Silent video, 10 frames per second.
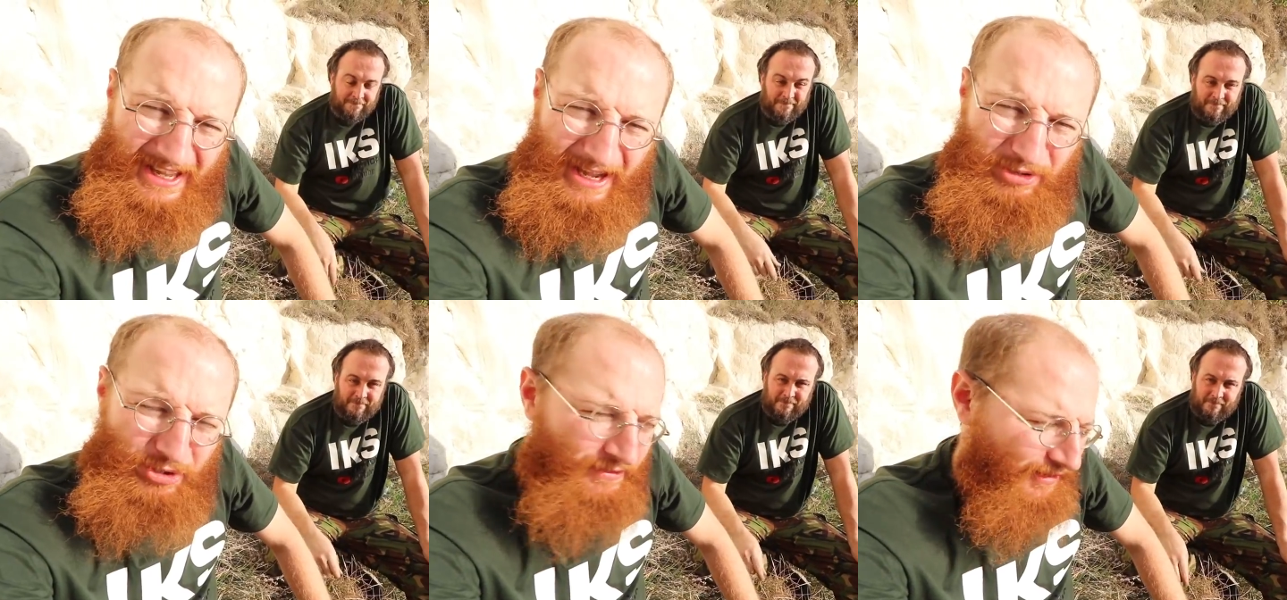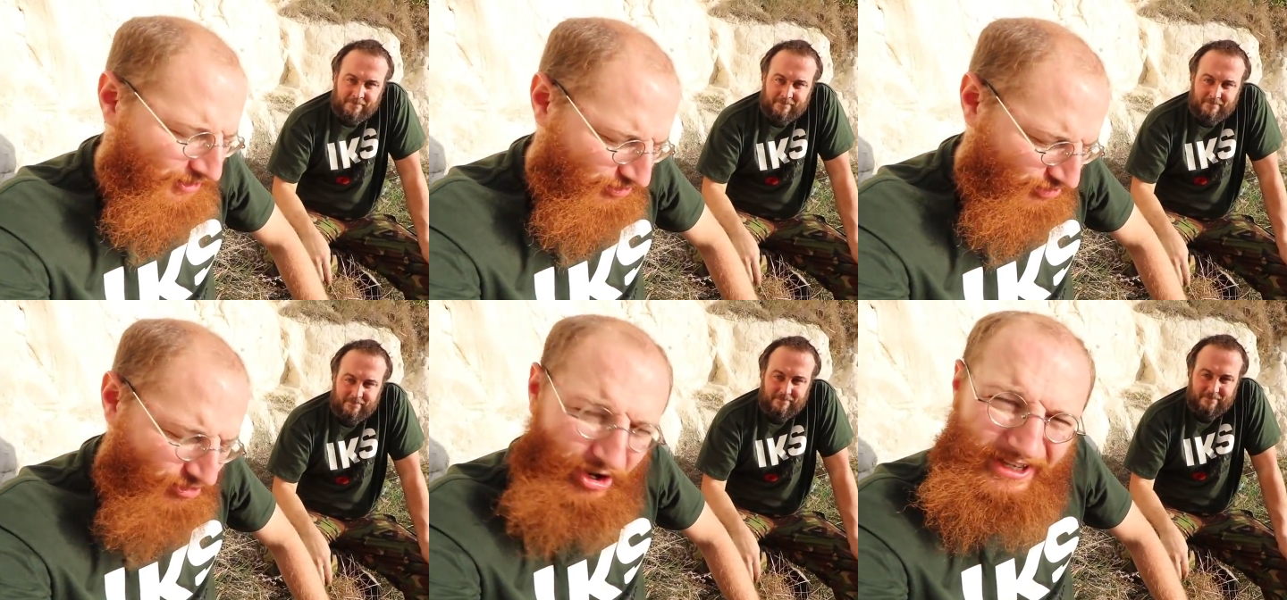Speaker 1: How are we doing,
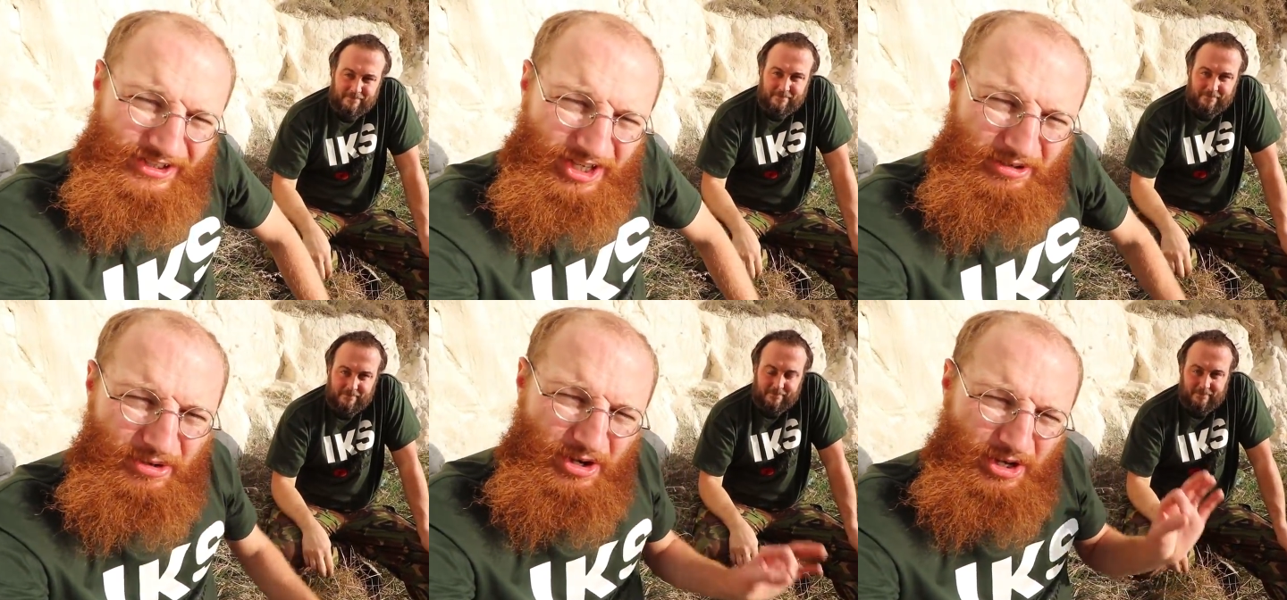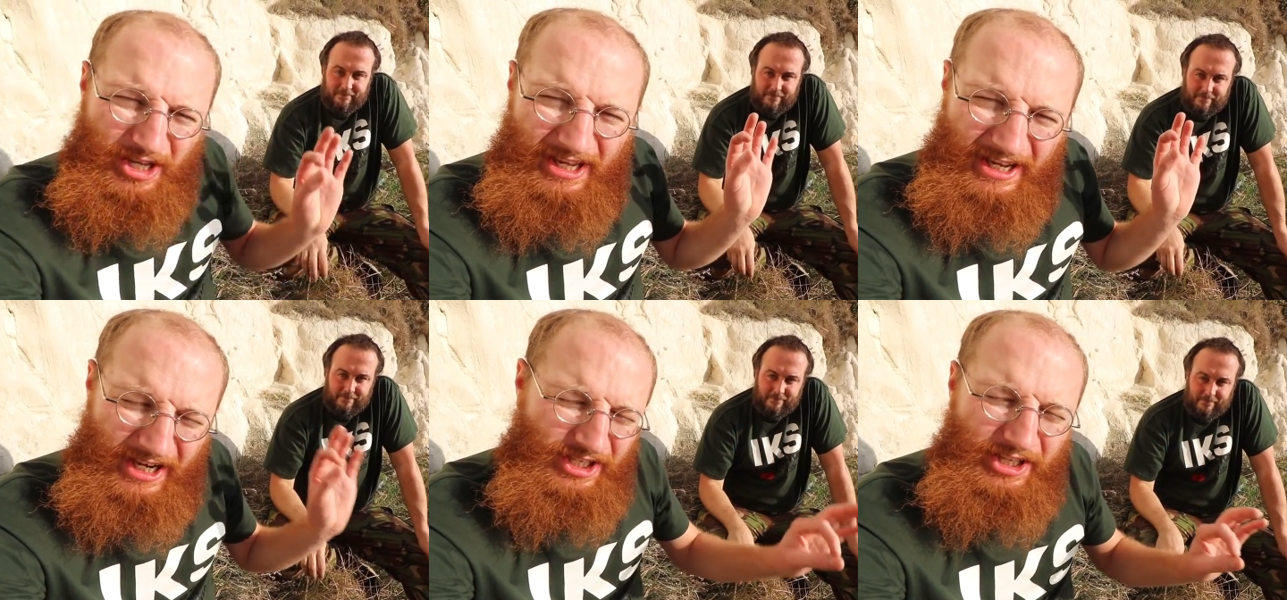folks? Right, so
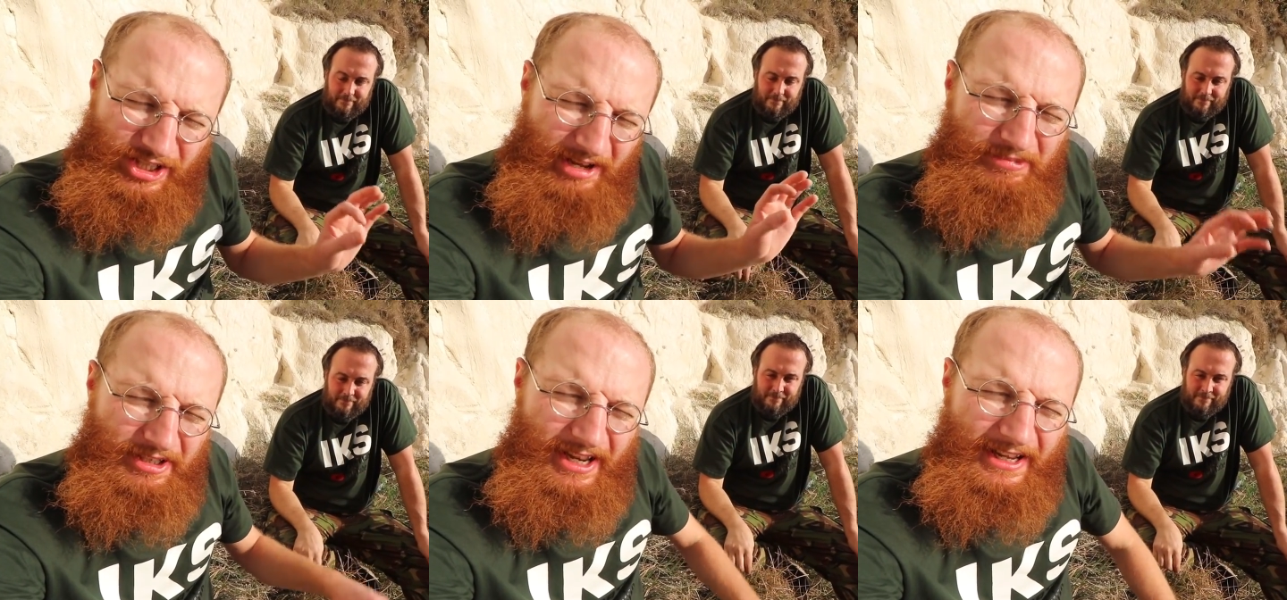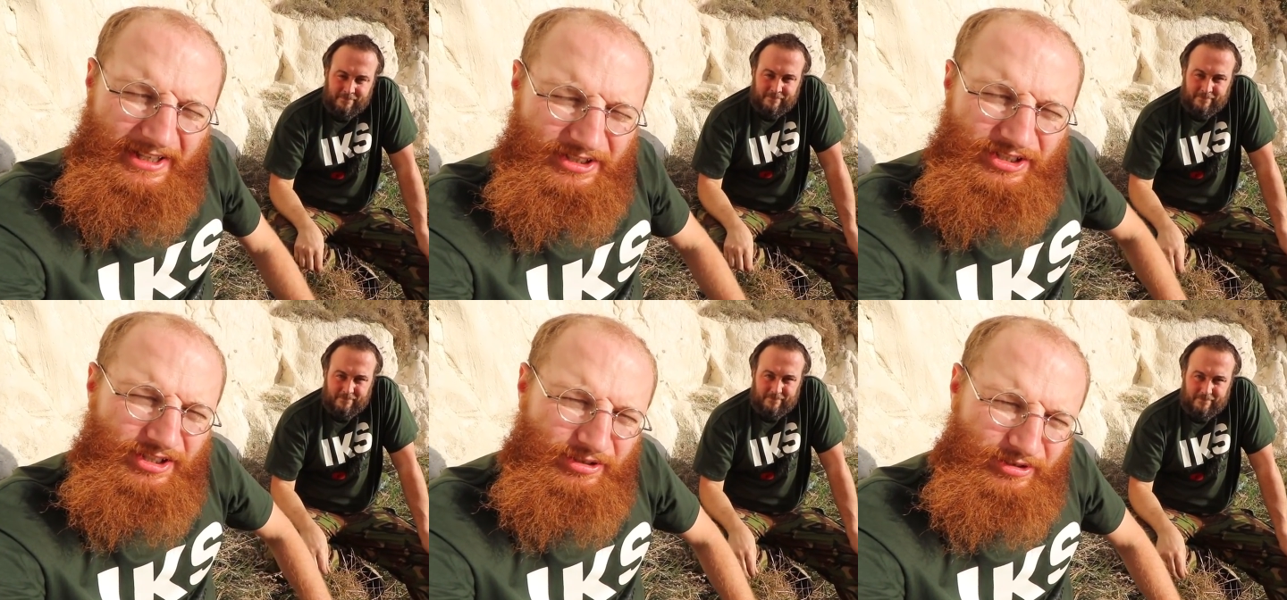it has come to that,
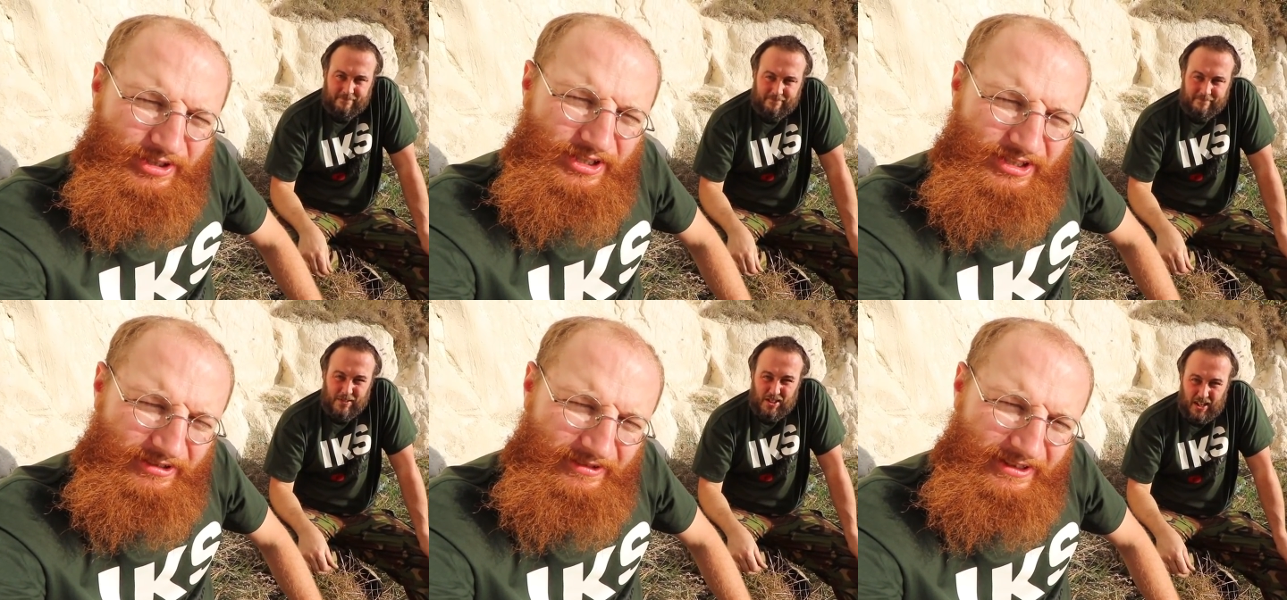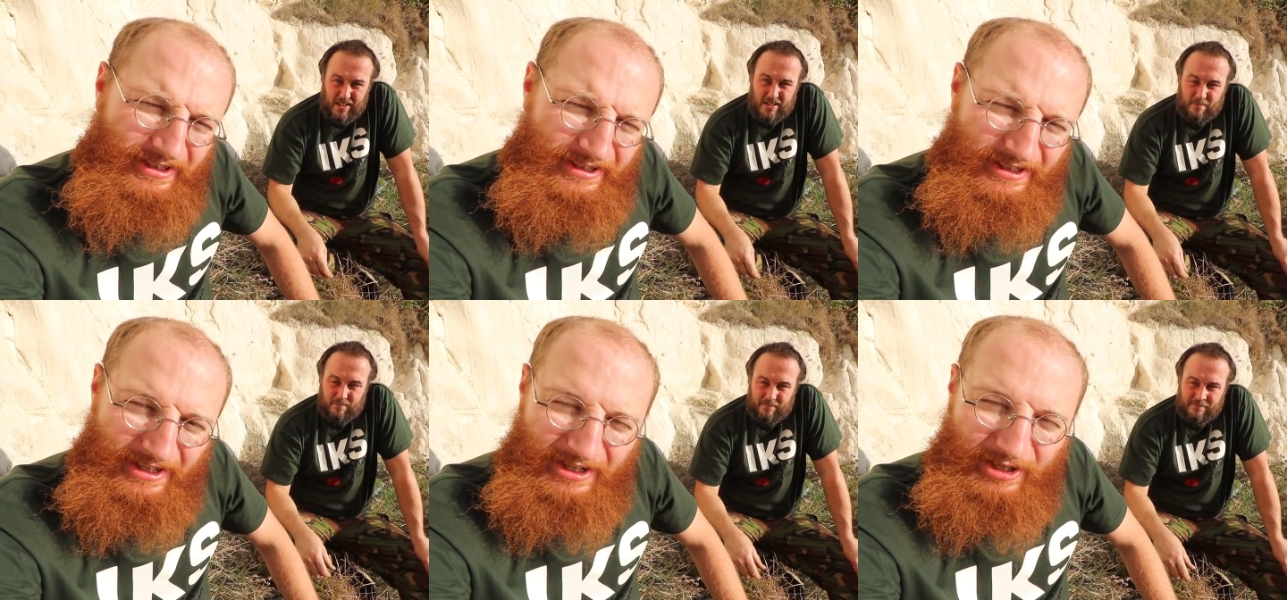hasn't it, Chris? It
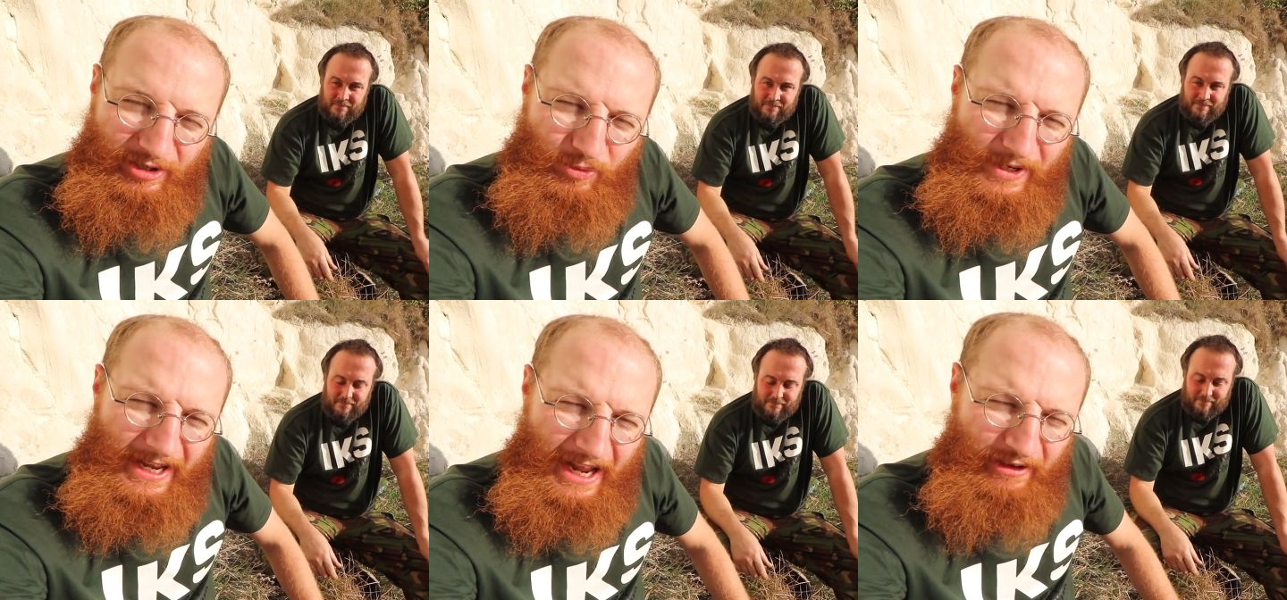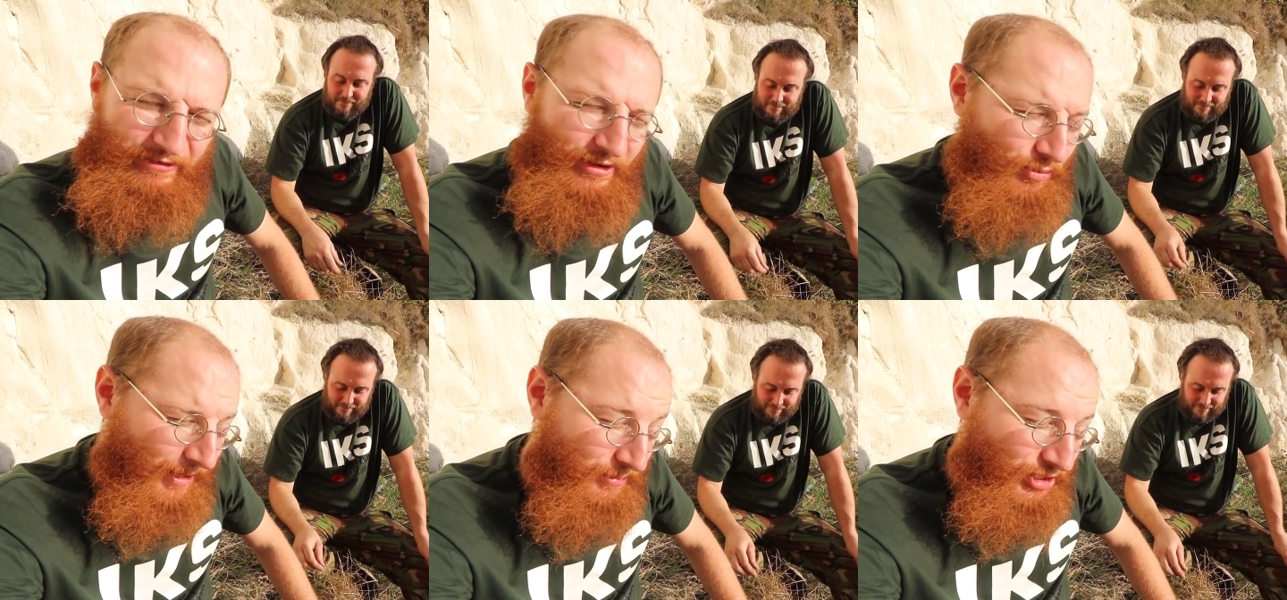has. We have a
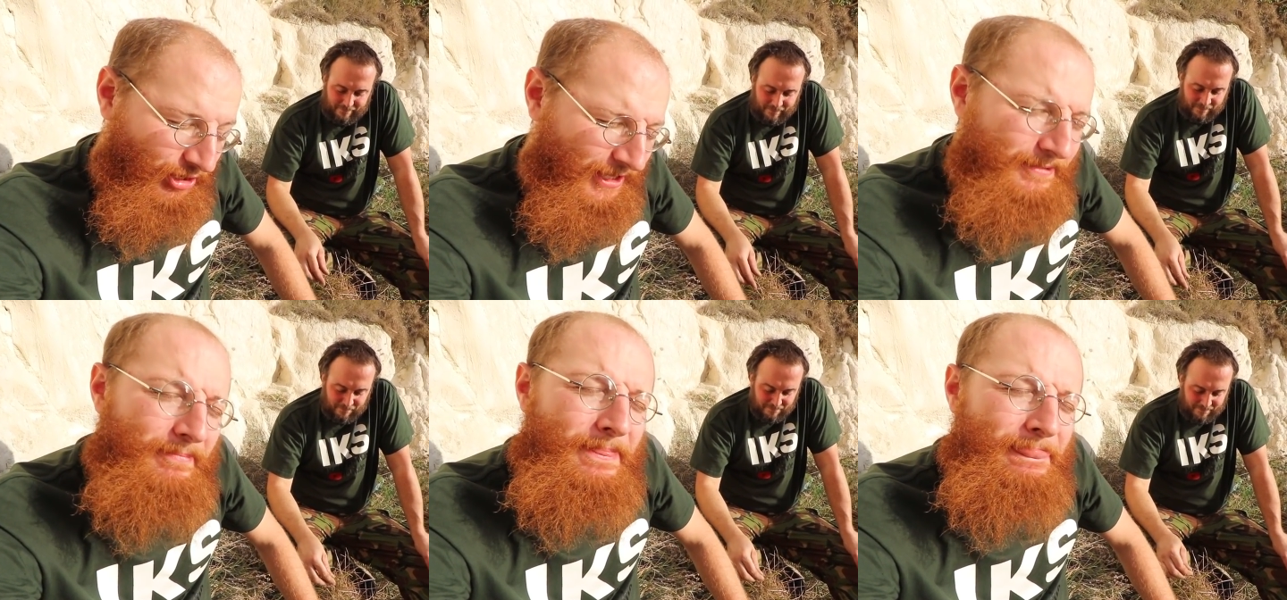website